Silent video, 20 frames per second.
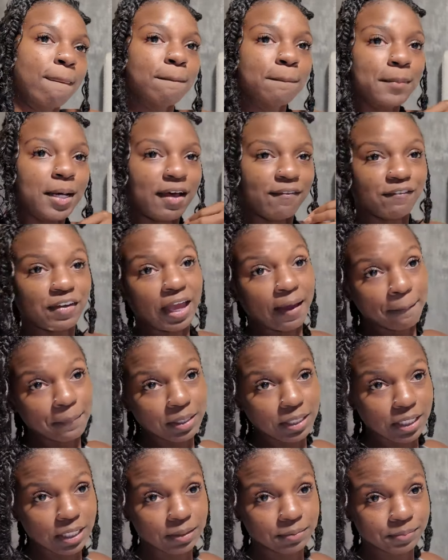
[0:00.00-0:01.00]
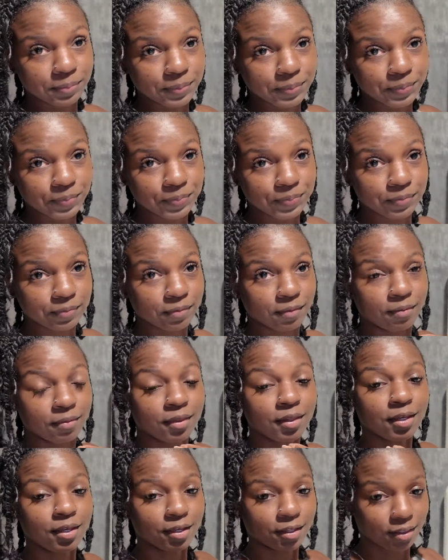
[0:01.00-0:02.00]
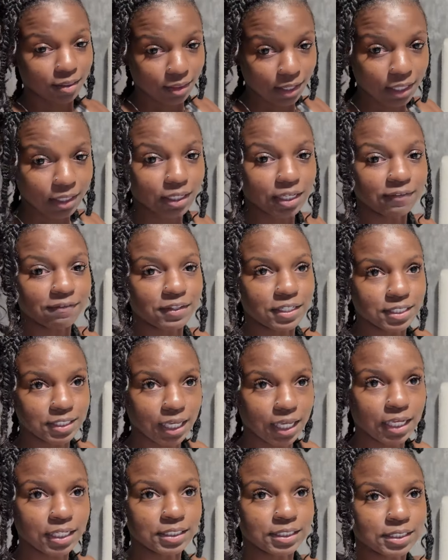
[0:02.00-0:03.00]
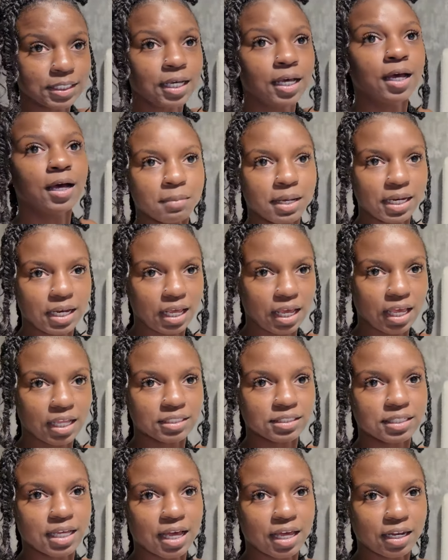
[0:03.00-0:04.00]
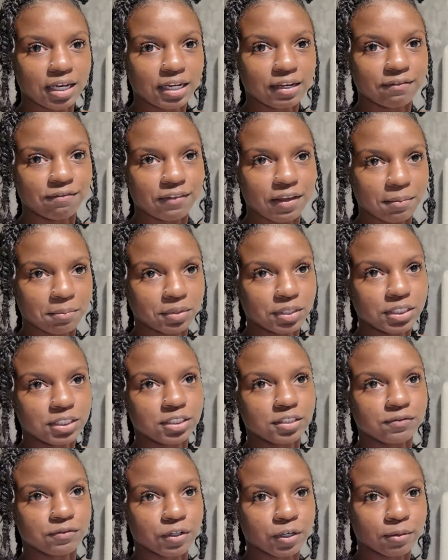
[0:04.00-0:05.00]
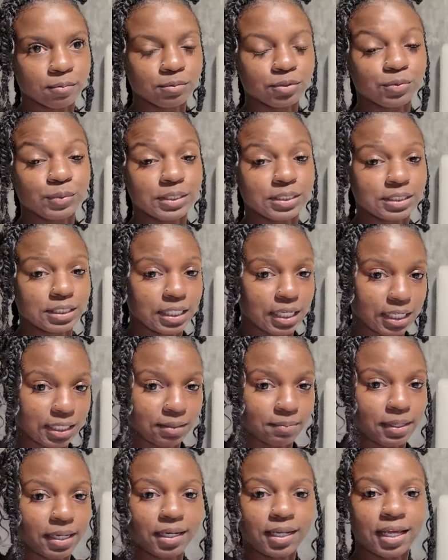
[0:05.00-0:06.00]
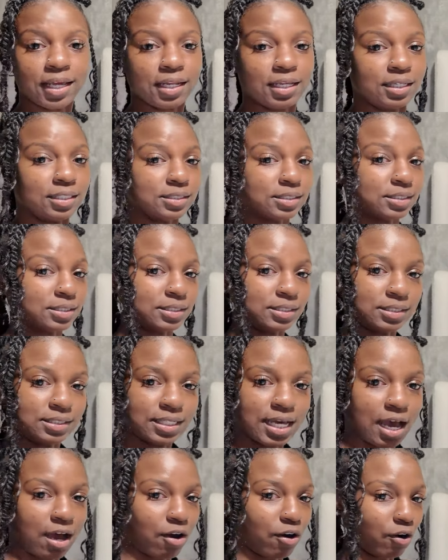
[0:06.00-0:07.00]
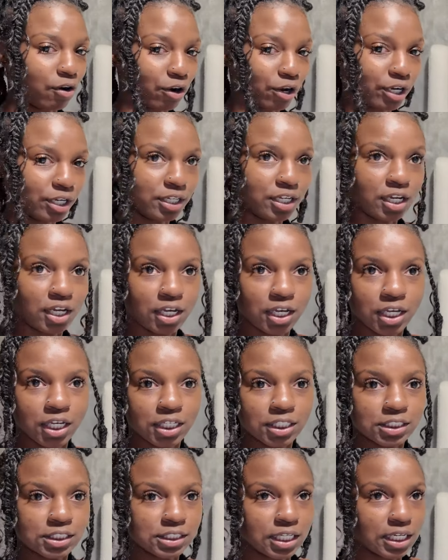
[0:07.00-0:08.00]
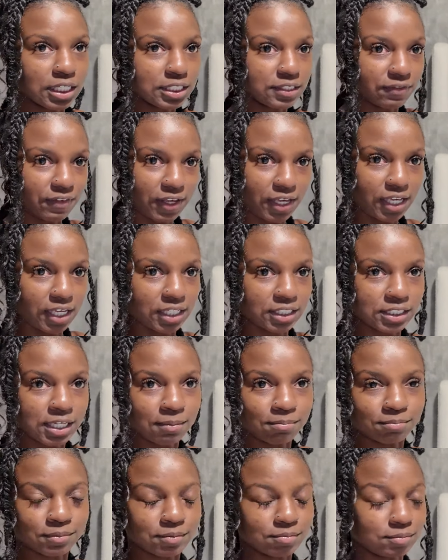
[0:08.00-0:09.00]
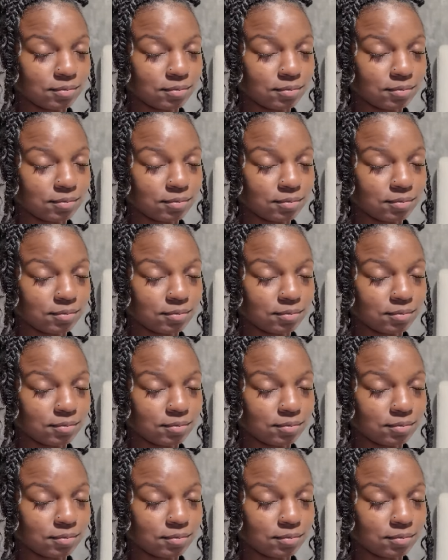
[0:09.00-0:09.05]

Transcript: My family, they love the Saints. My dad's side of the family is from Louisiana. My daddy is a diehard Saints fan. I'm